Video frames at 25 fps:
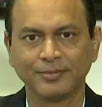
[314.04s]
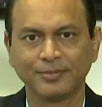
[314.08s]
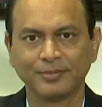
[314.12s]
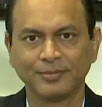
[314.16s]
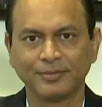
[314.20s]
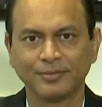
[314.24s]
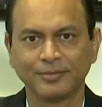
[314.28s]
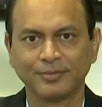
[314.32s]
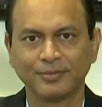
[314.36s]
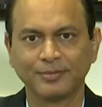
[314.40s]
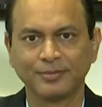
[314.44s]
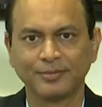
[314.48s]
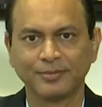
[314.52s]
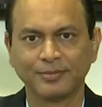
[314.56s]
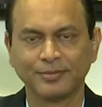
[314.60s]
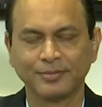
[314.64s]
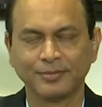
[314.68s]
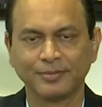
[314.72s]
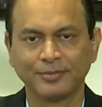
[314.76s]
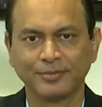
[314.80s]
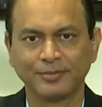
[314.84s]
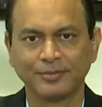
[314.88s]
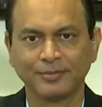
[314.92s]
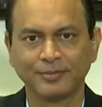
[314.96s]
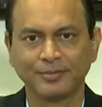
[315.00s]

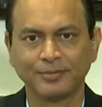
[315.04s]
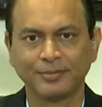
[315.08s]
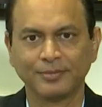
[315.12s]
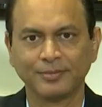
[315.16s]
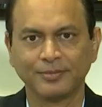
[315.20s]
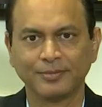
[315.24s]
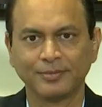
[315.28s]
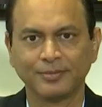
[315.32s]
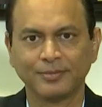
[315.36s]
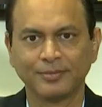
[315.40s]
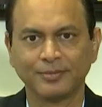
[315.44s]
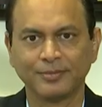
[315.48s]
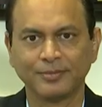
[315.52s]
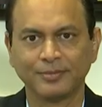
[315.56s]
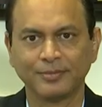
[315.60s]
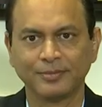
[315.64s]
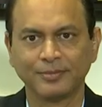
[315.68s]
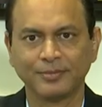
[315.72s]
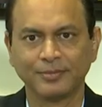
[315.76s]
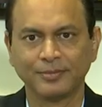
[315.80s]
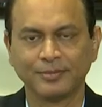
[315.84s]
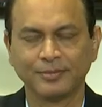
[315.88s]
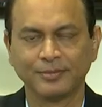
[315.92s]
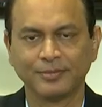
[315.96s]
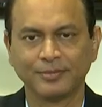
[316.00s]

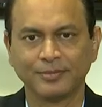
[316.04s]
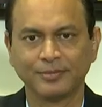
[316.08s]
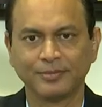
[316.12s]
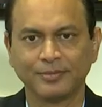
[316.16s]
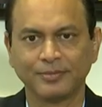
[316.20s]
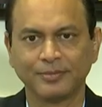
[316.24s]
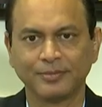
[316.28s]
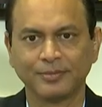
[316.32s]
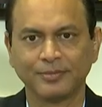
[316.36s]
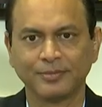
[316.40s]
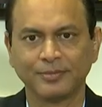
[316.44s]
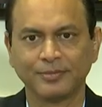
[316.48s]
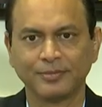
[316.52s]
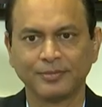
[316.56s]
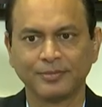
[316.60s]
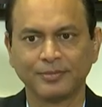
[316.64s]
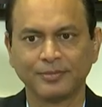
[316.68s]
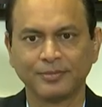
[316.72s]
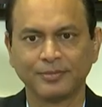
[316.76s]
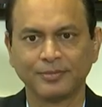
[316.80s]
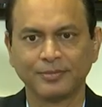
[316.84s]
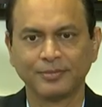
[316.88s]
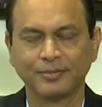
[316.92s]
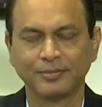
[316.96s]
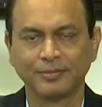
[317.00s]

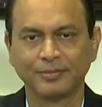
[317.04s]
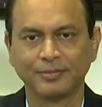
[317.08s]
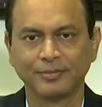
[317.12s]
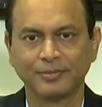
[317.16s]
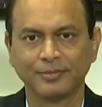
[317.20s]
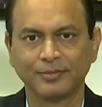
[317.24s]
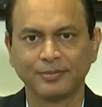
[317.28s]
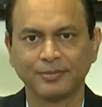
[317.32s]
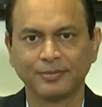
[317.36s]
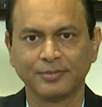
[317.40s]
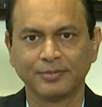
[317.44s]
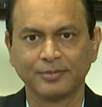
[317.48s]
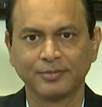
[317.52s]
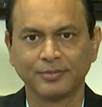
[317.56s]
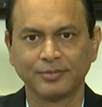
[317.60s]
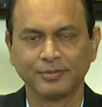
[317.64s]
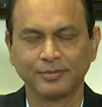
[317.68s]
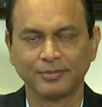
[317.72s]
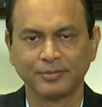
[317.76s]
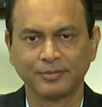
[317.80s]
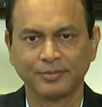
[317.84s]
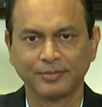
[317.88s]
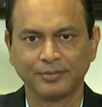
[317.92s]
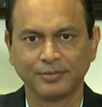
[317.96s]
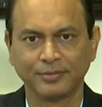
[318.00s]

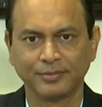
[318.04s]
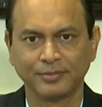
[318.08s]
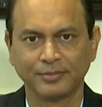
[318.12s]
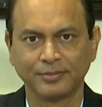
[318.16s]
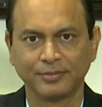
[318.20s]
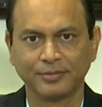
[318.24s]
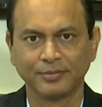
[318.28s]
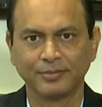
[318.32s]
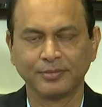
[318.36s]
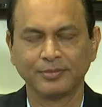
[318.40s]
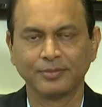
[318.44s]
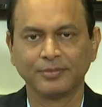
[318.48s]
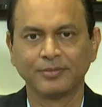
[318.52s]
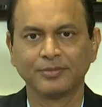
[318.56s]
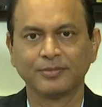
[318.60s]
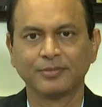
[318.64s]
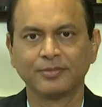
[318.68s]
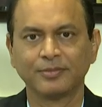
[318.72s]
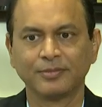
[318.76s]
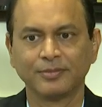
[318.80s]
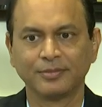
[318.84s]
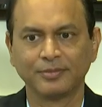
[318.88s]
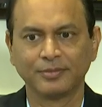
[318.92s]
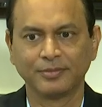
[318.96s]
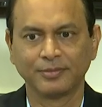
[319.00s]

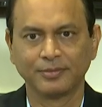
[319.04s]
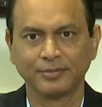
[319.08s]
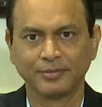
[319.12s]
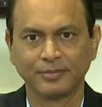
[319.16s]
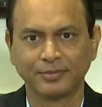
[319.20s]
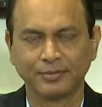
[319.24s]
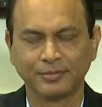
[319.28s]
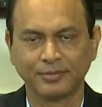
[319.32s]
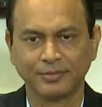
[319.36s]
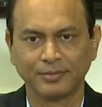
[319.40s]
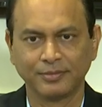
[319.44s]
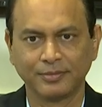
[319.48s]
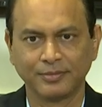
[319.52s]
(silent)